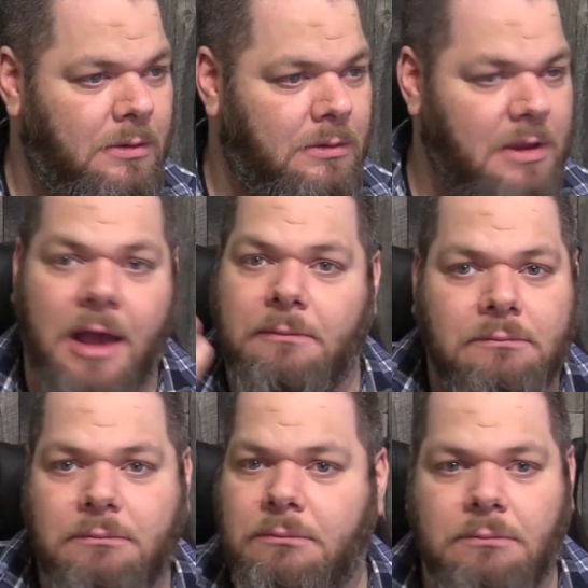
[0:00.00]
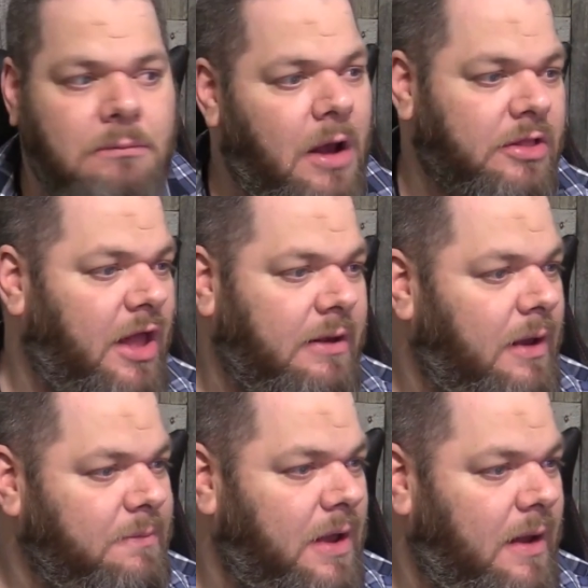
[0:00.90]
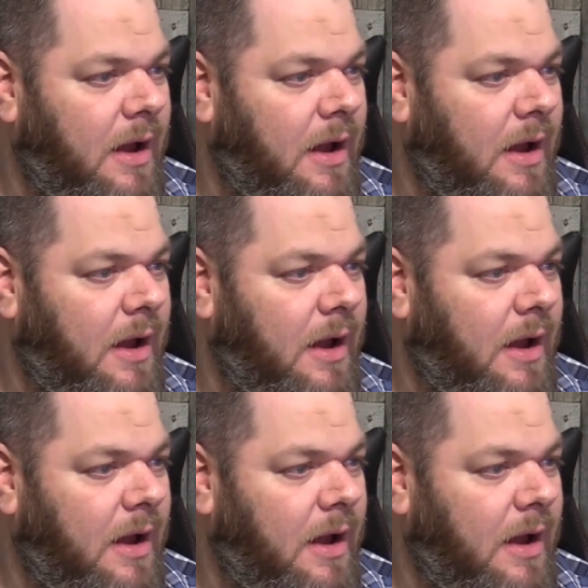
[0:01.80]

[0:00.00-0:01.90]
Yeah, I'm not.